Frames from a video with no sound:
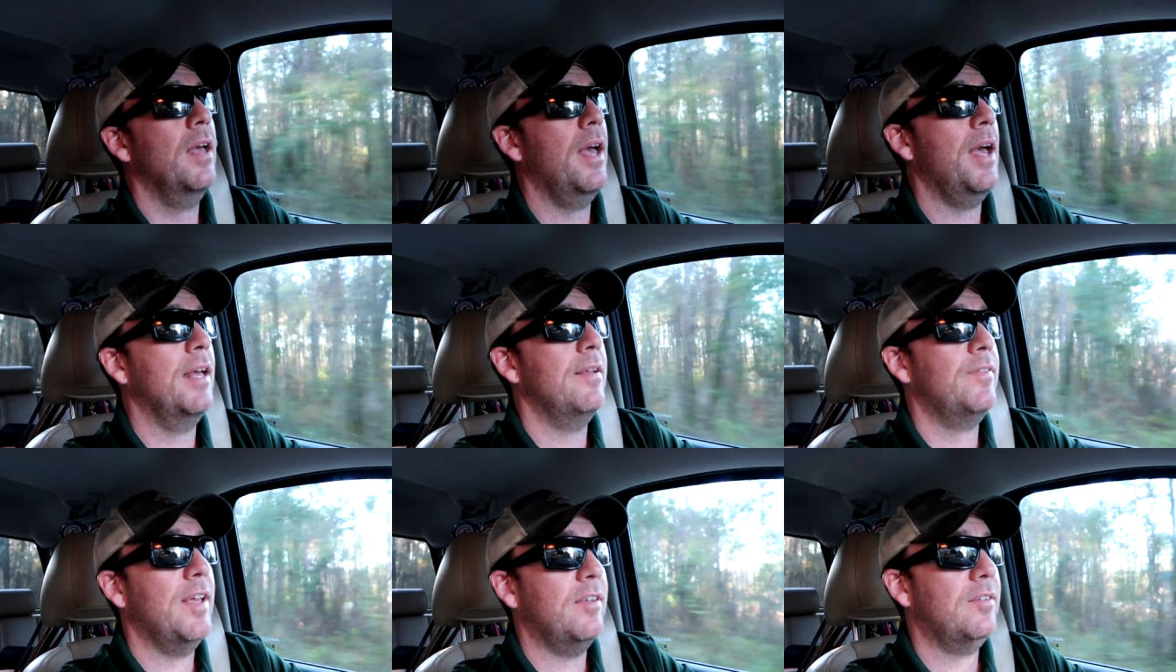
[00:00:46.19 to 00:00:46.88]
And
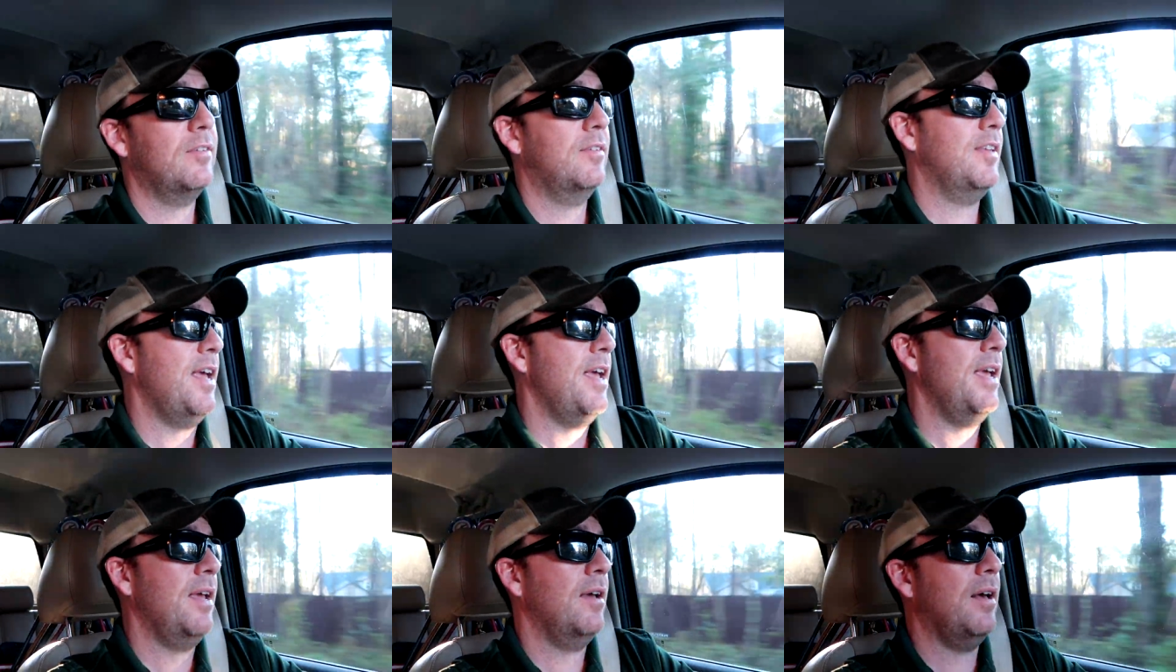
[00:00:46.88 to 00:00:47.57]
if they
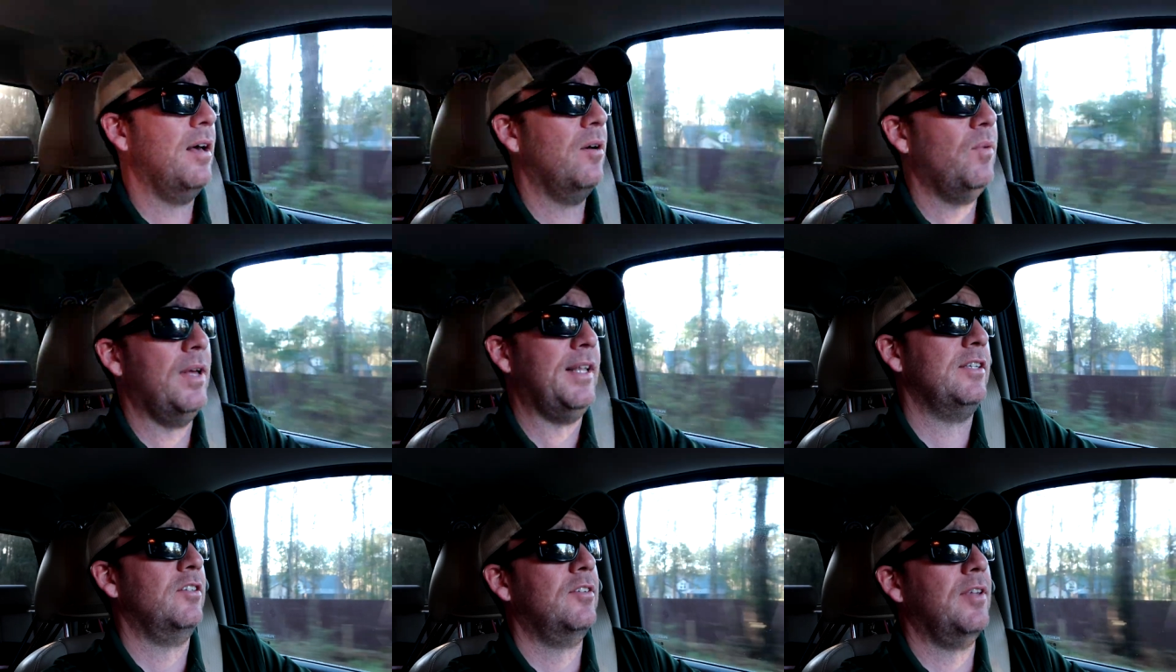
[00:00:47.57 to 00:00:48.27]
say, uh,
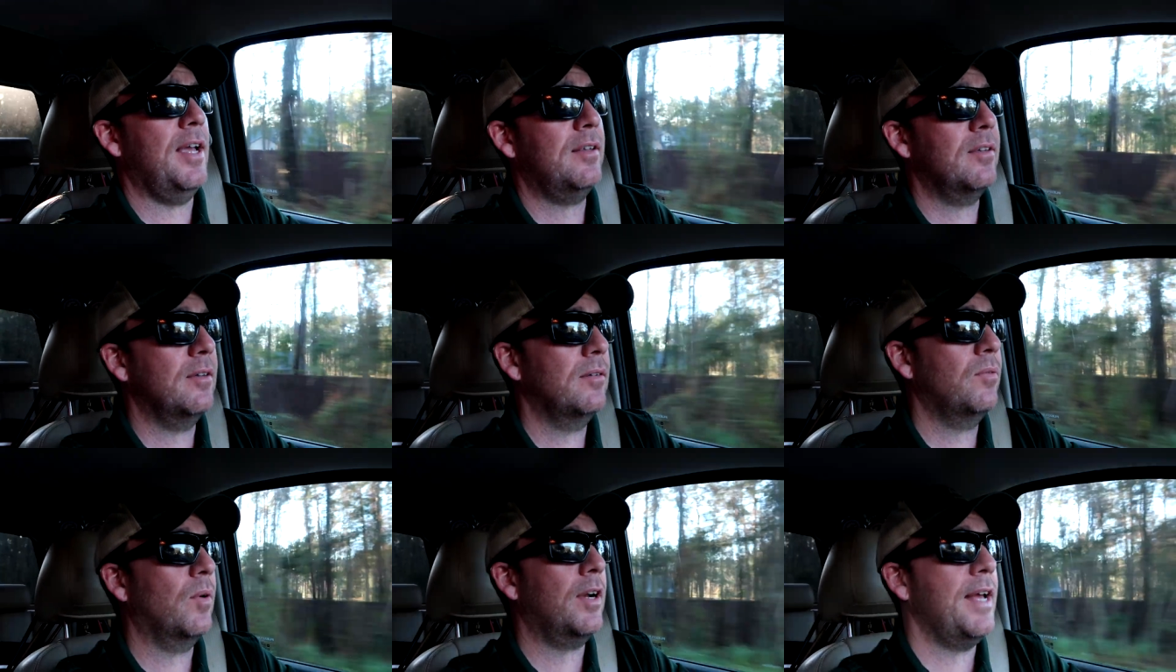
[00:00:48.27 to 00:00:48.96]
well, I just like
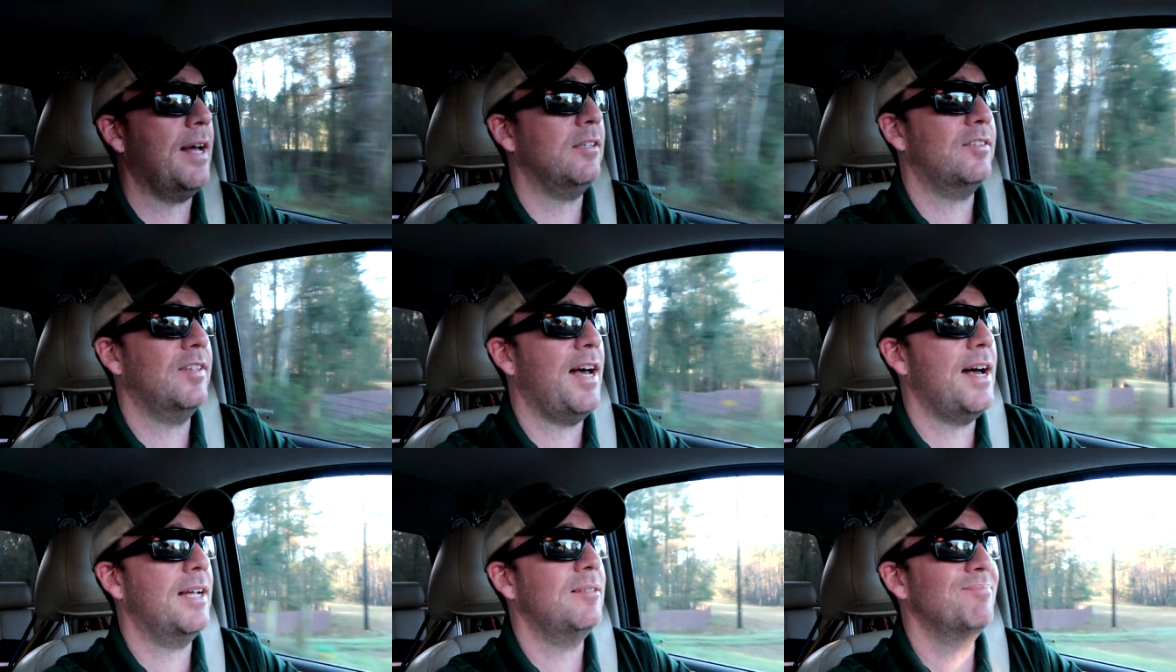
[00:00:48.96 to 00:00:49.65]
to work
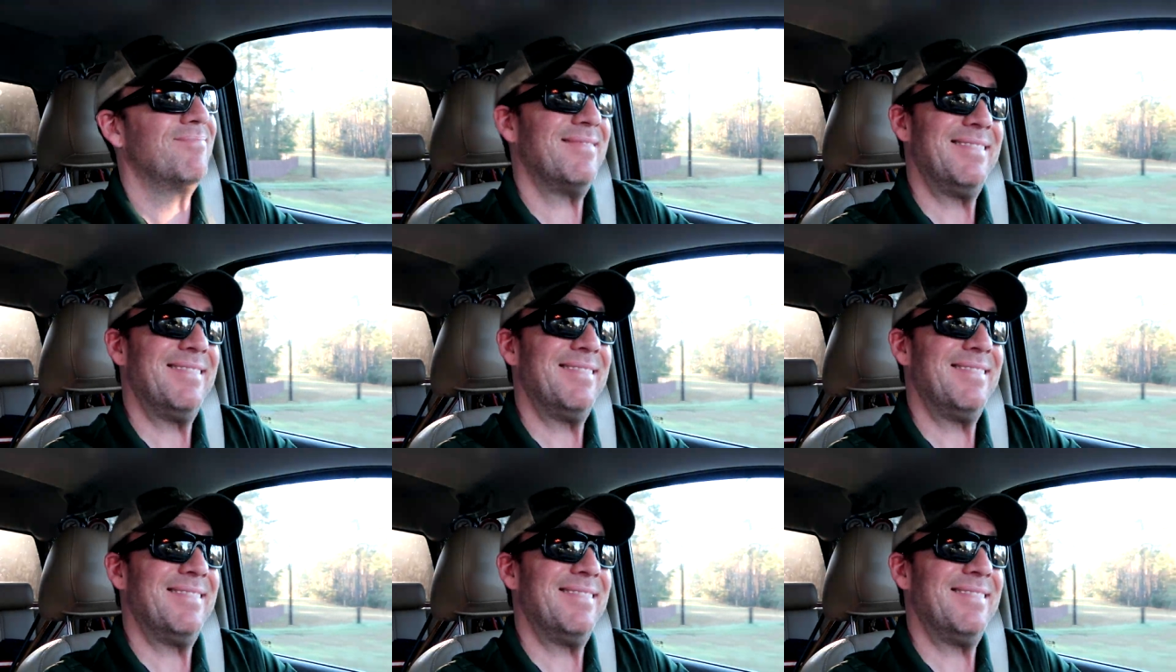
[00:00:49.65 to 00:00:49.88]
outside,